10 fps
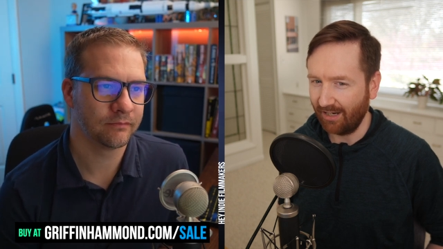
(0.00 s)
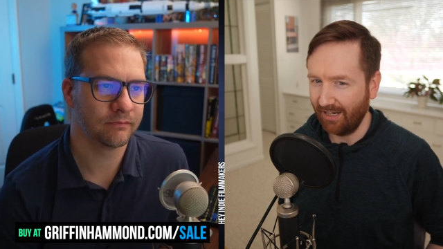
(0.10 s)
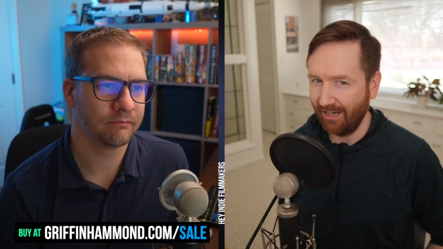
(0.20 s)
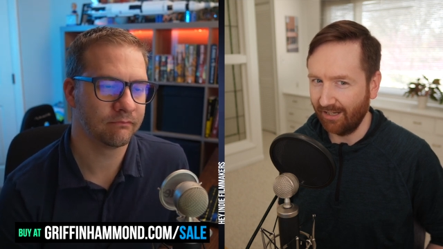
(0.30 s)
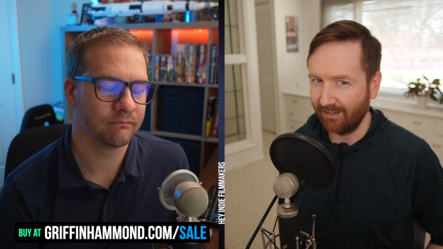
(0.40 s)

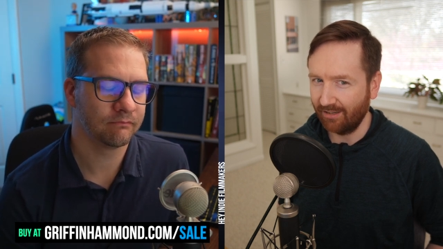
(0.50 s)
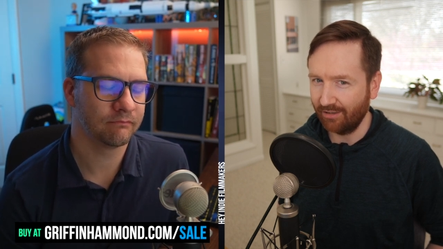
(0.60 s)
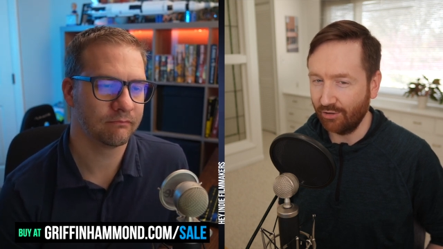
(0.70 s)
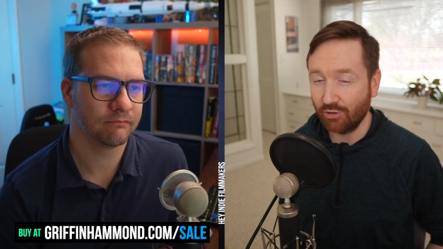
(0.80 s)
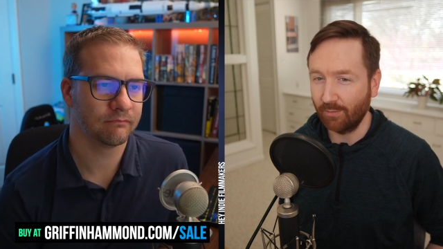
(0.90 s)
Speaker 1: And
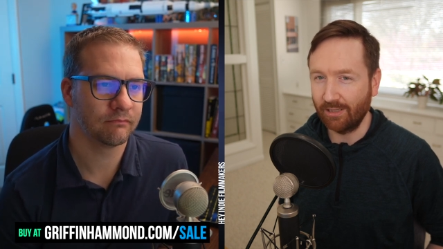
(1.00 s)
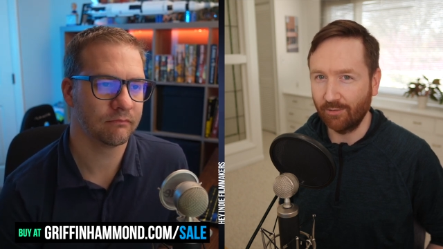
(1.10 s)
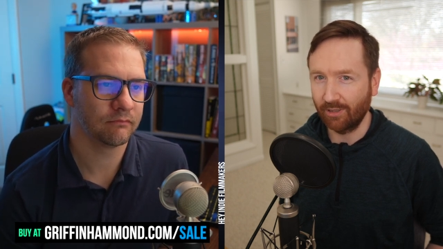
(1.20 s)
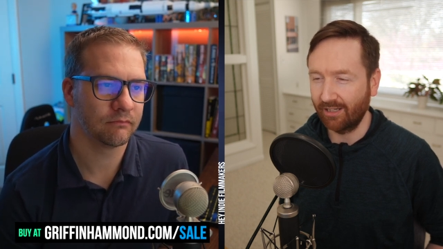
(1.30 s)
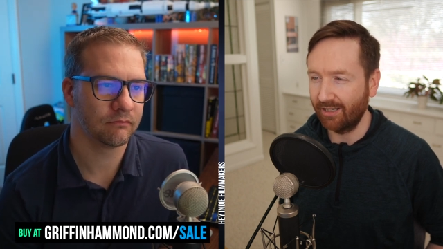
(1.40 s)
you told me you
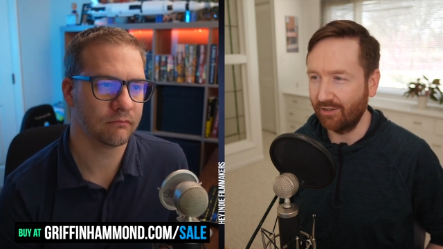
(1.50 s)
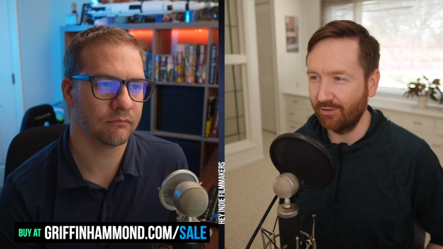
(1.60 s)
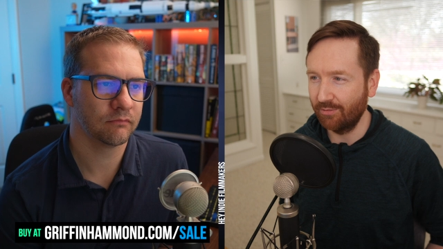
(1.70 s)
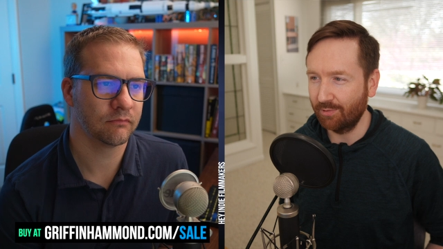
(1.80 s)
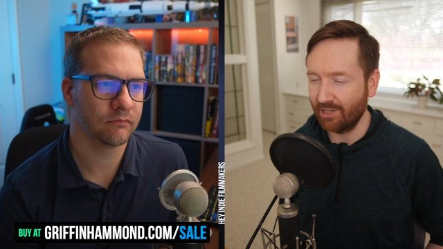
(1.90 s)
were going to get a
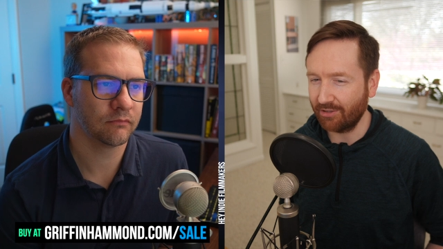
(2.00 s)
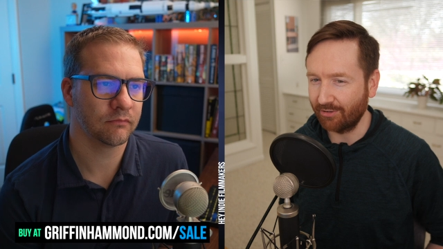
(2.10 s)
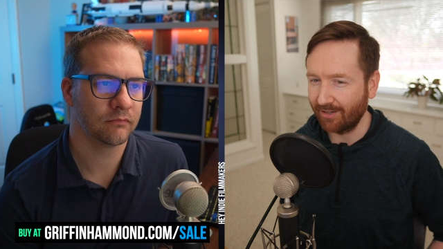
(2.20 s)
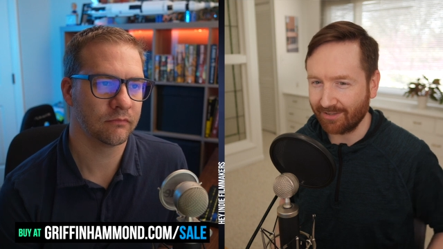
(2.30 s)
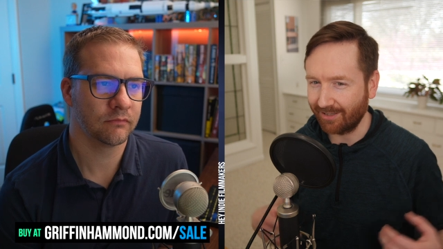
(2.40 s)
new projector.
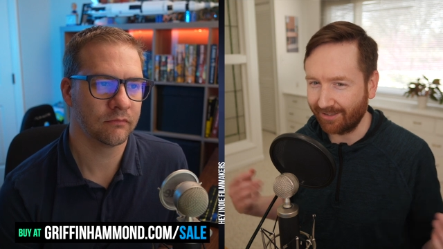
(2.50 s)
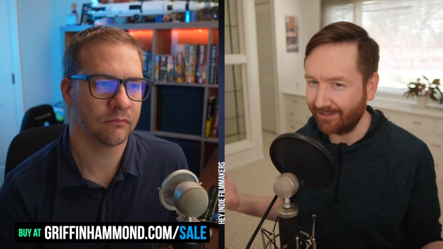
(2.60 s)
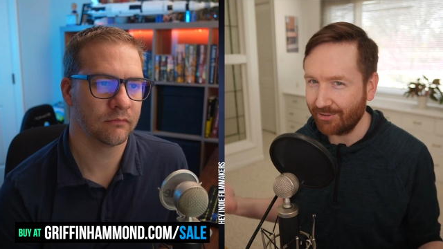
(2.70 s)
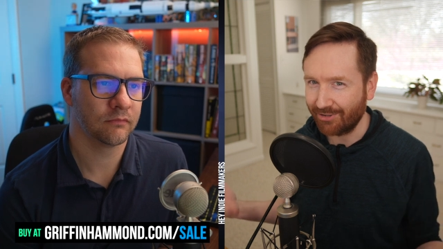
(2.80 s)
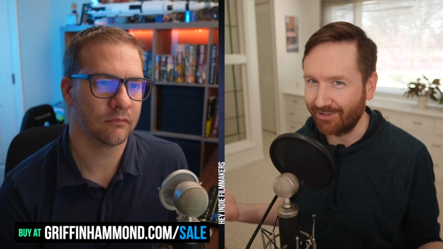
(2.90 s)
And I was like,
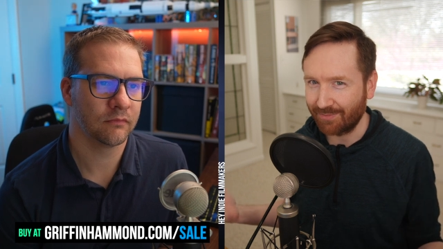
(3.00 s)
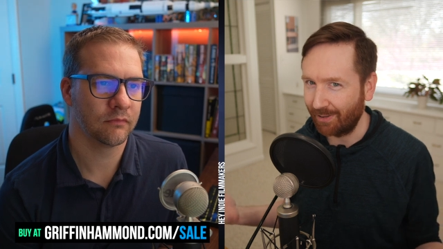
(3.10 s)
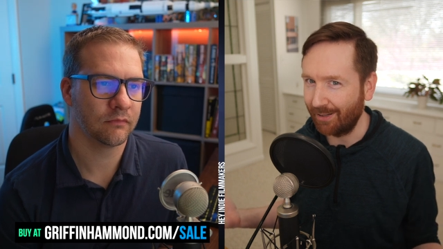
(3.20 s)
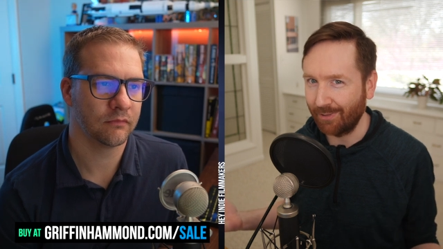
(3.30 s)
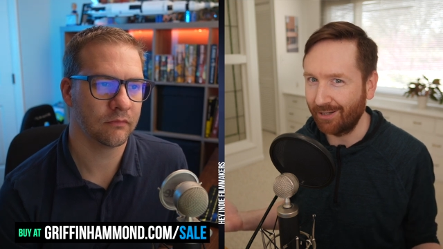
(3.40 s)
you should just
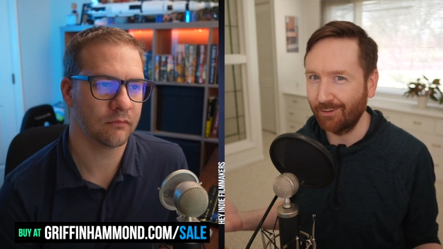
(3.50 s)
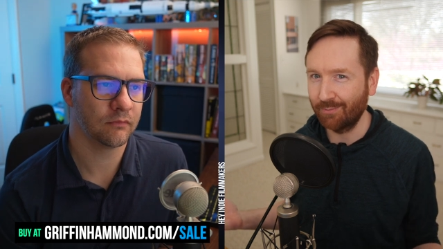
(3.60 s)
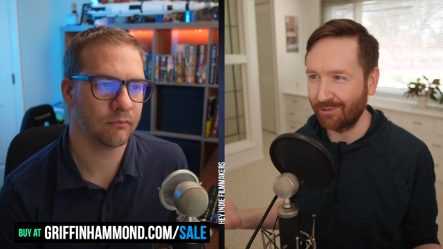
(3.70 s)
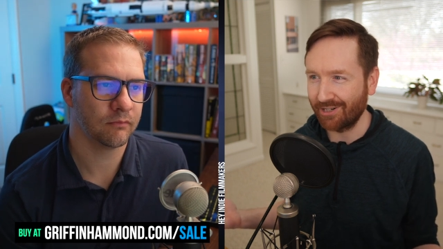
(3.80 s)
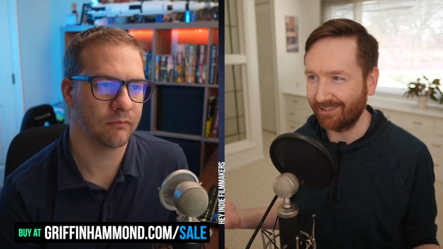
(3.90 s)
buy my
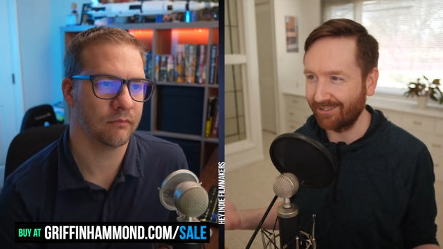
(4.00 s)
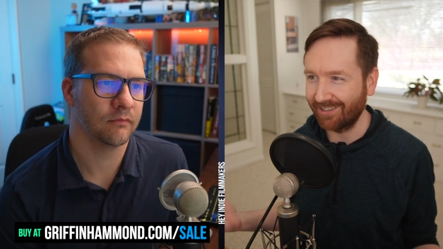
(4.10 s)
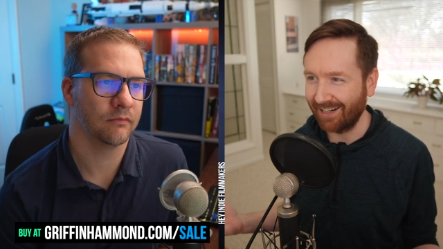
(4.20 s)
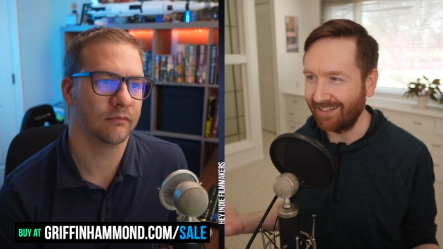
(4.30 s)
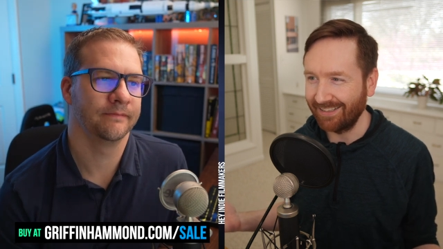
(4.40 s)
old projector
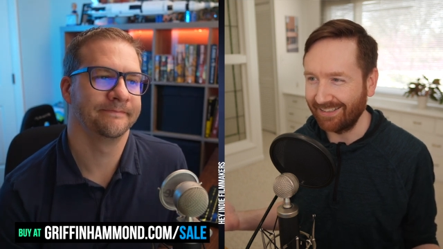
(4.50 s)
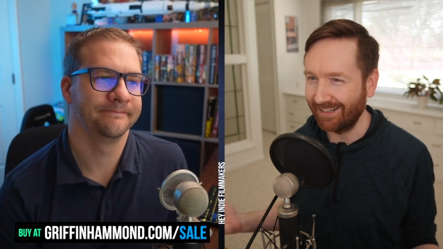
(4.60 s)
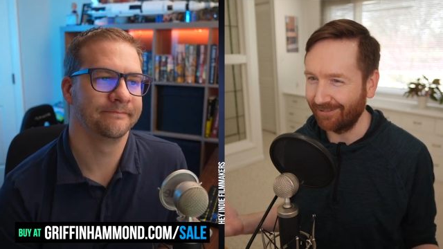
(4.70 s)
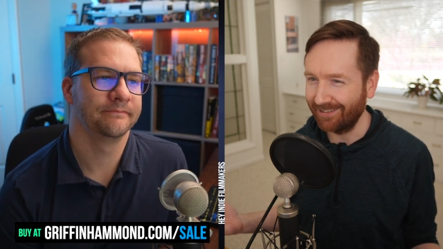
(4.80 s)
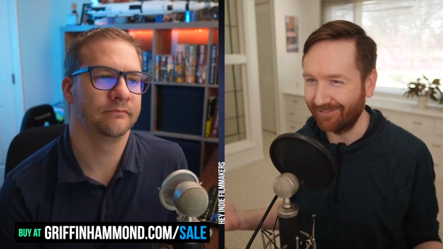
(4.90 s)
that I need to
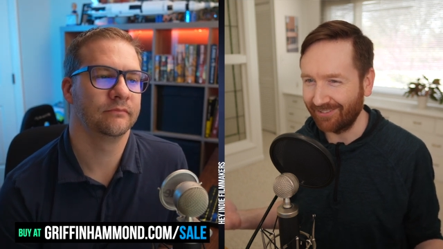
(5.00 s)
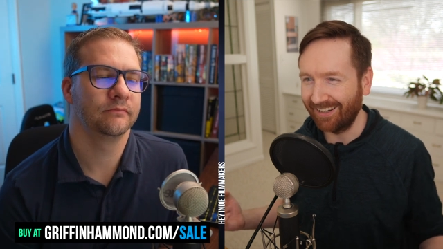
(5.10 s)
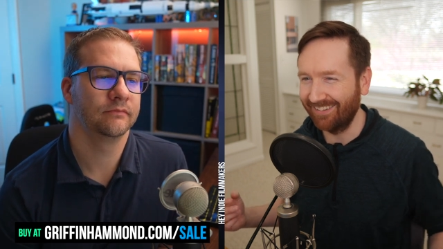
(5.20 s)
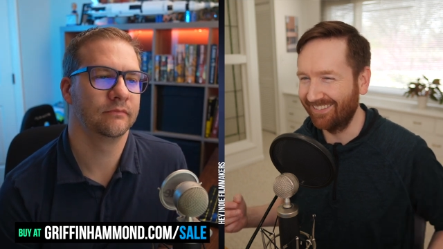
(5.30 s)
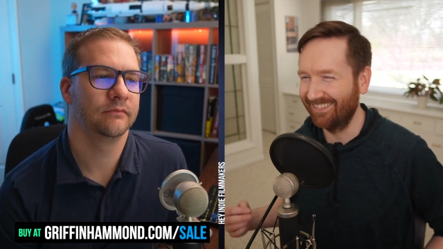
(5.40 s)
get rid of now.